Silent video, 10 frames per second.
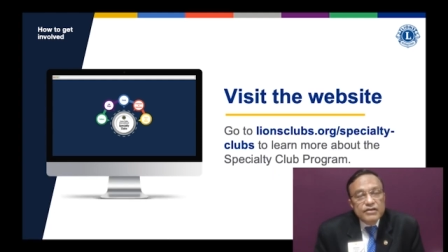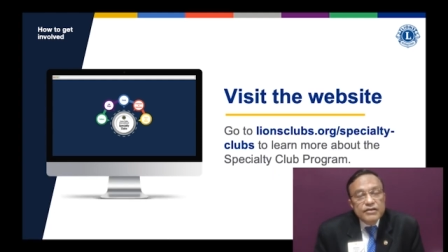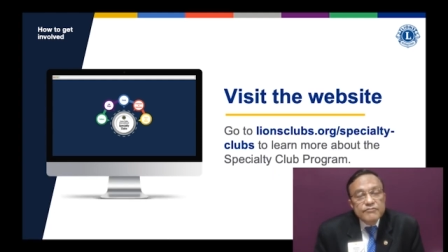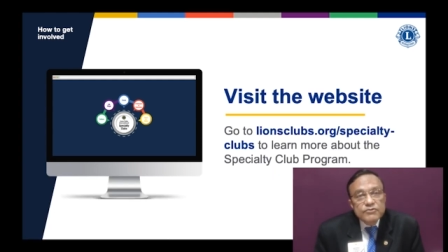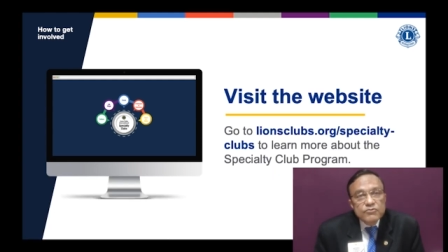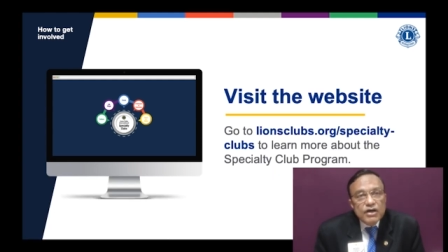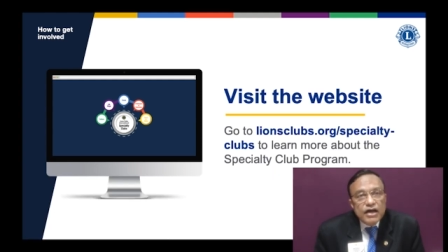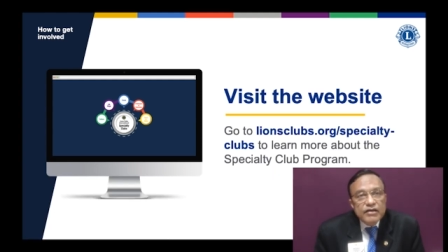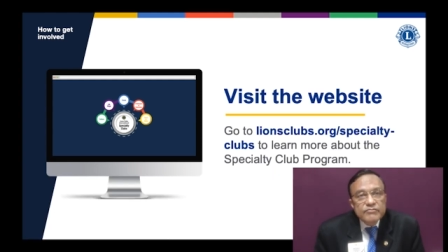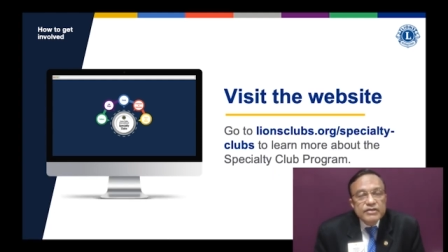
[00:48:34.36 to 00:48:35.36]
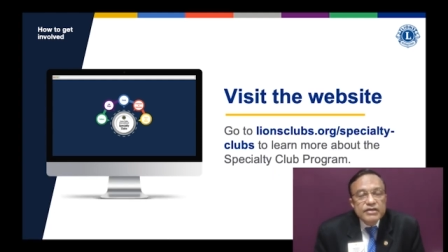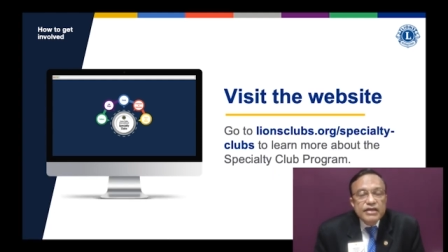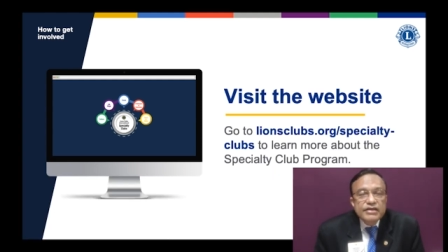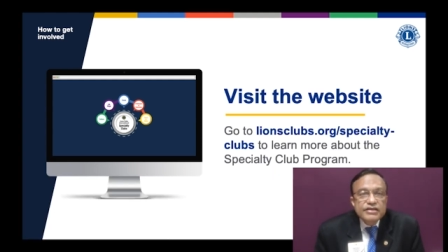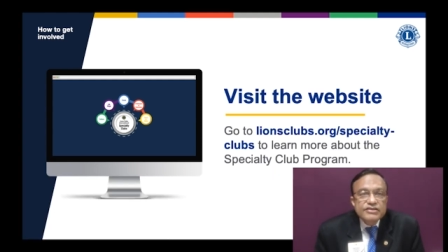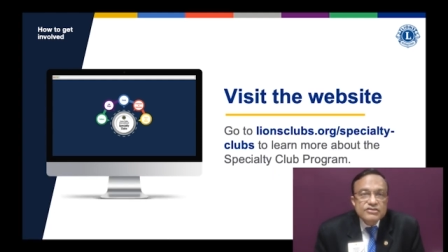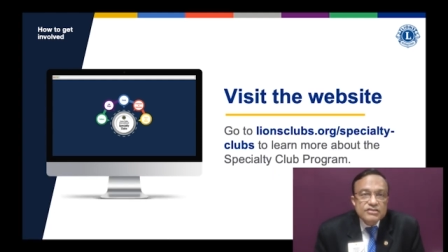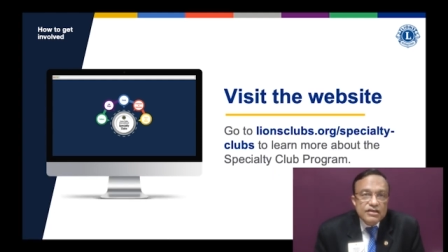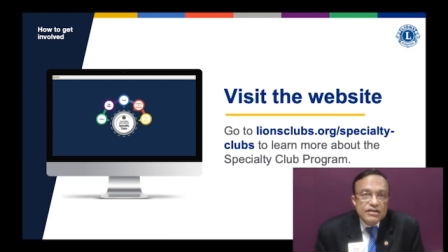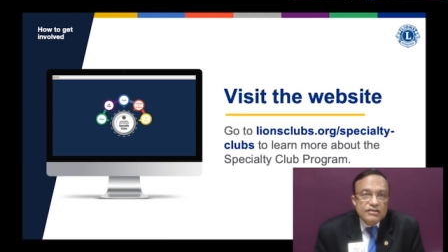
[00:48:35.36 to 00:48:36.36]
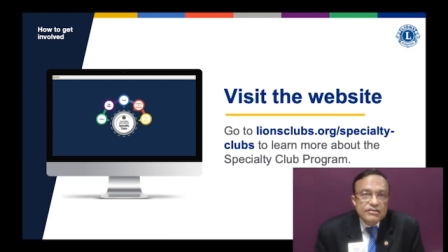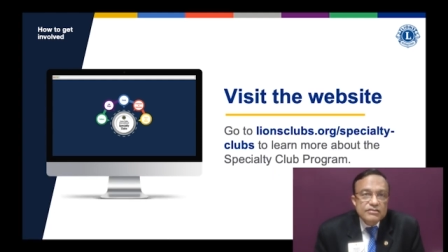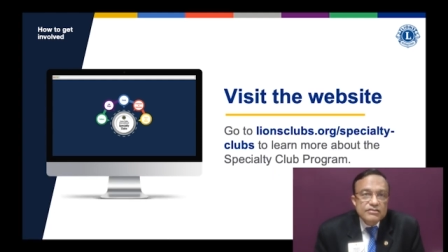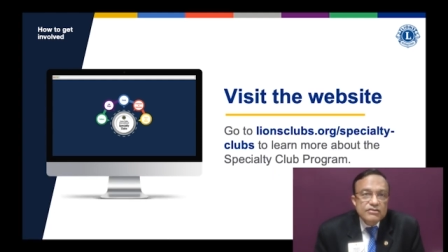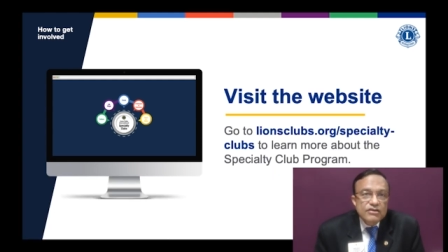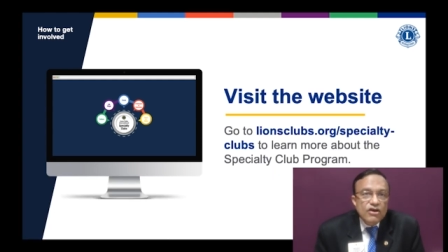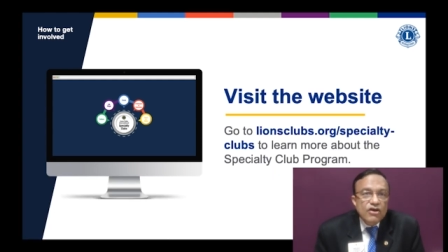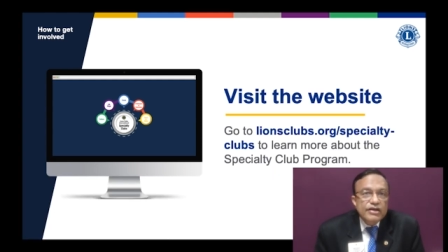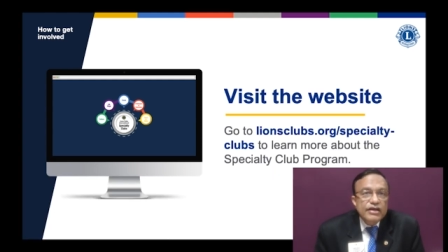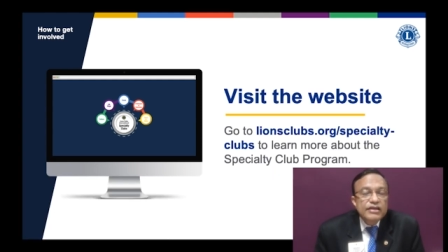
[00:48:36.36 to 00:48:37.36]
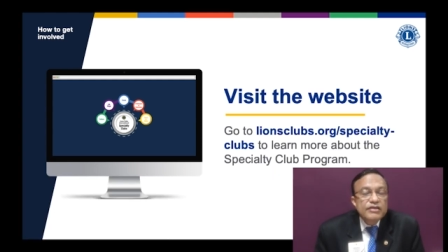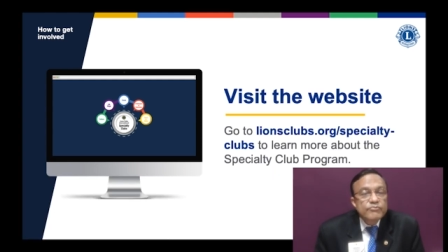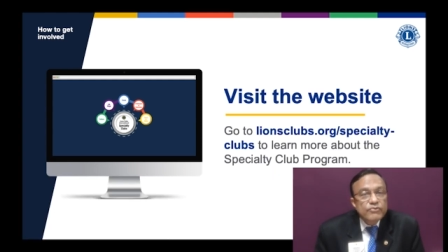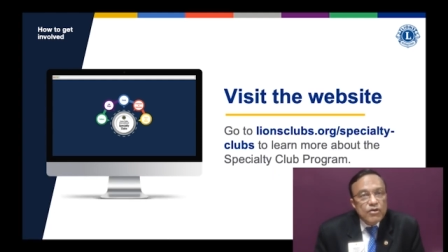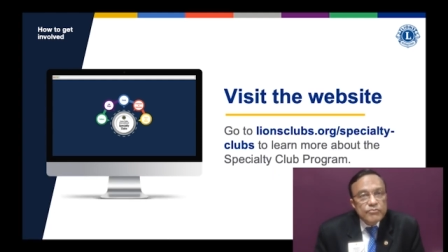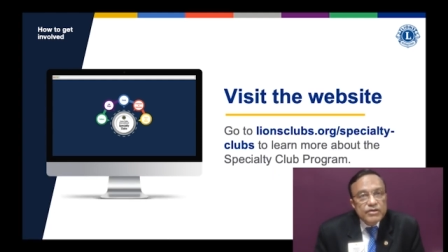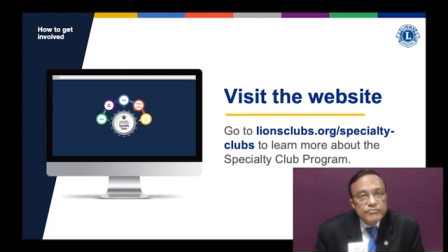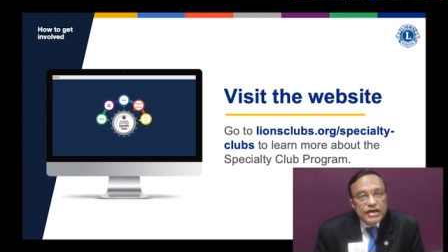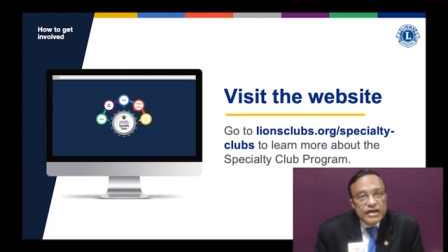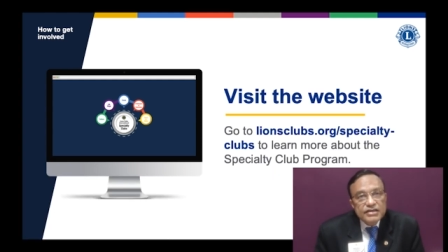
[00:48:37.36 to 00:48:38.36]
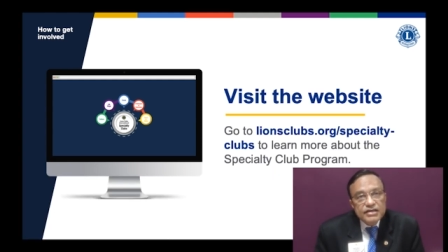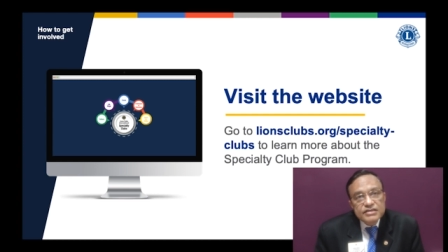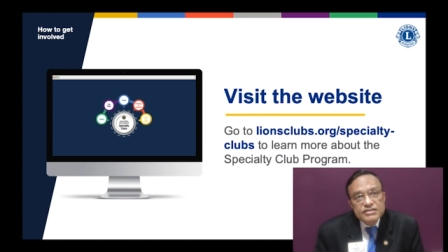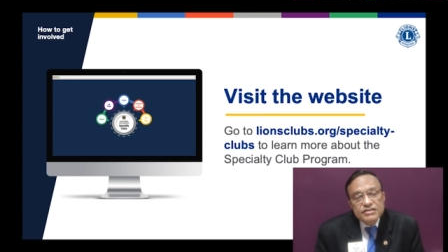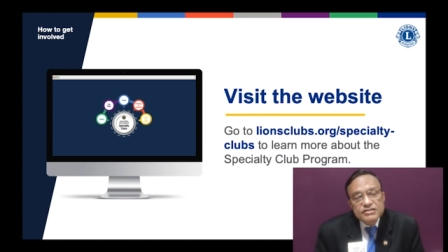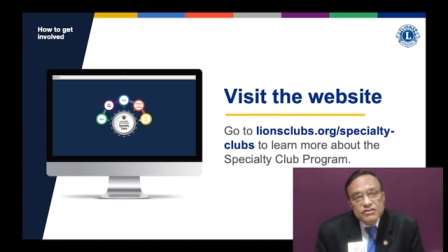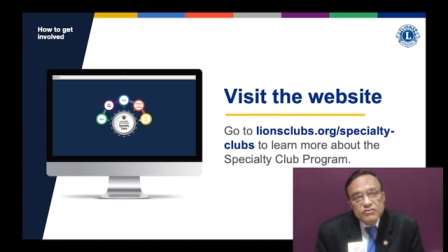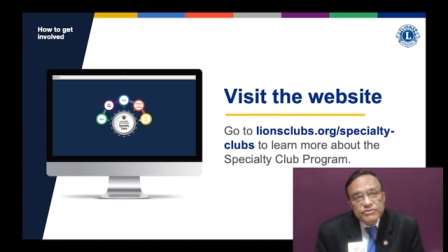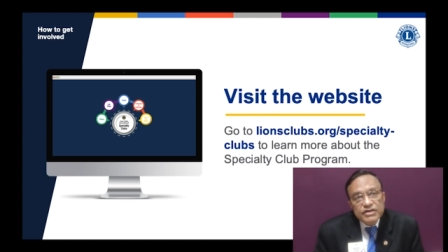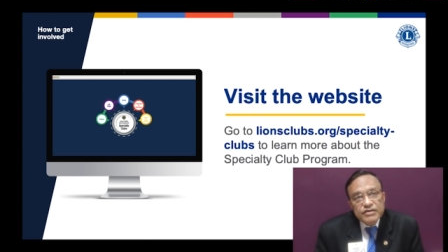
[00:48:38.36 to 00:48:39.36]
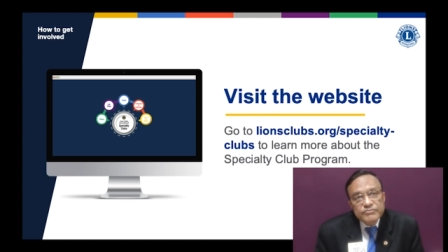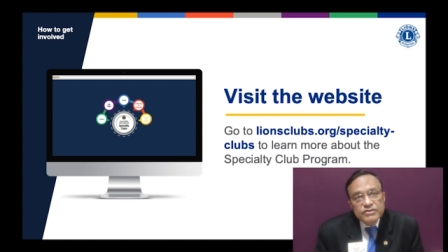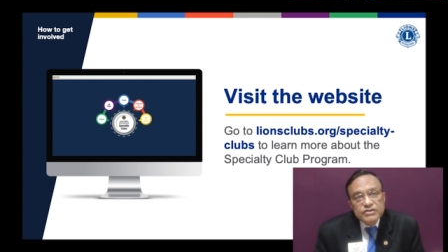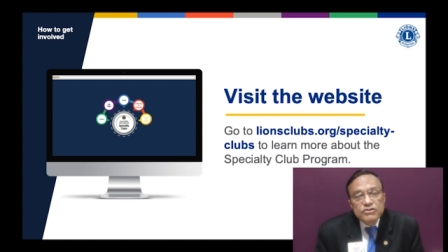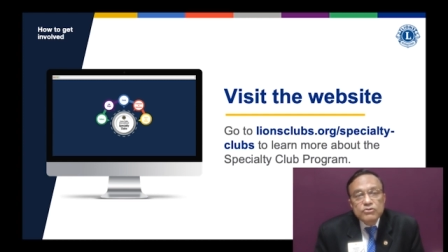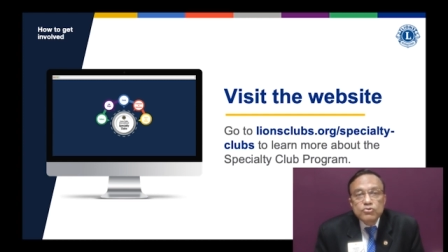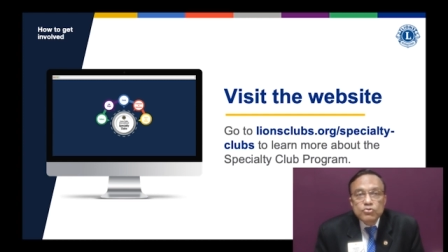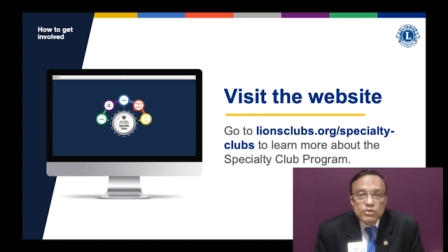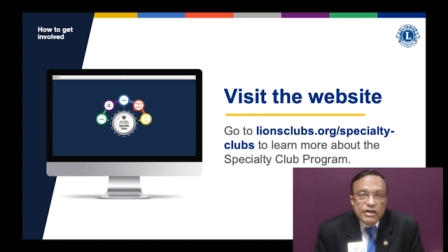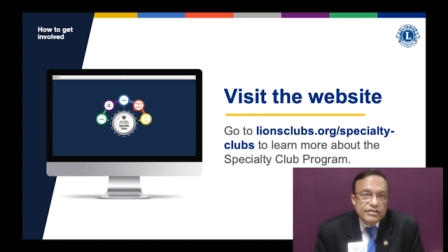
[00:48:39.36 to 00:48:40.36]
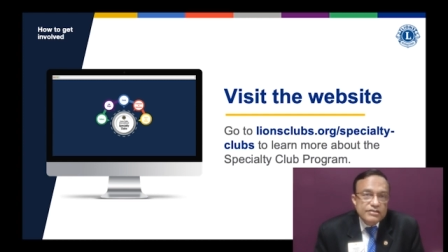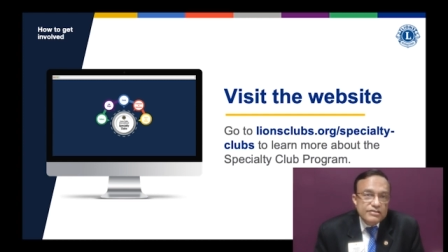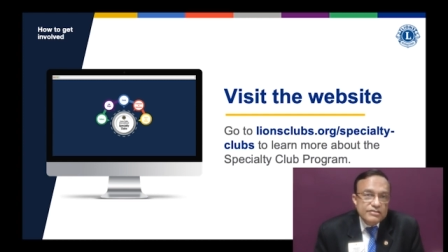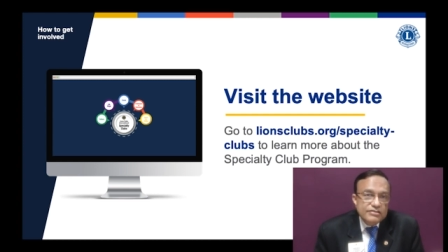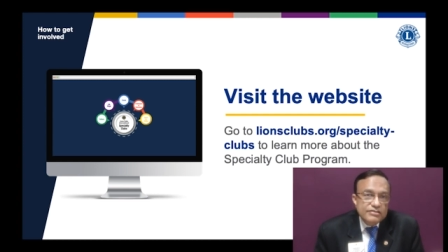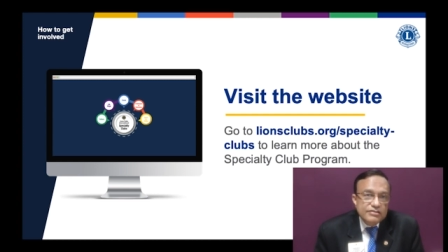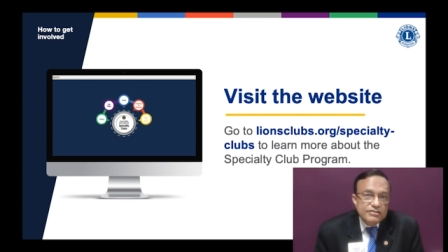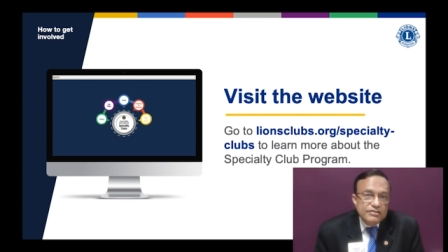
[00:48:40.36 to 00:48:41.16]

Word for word: If you have any struggle or any problem at any juncture of time, do write us.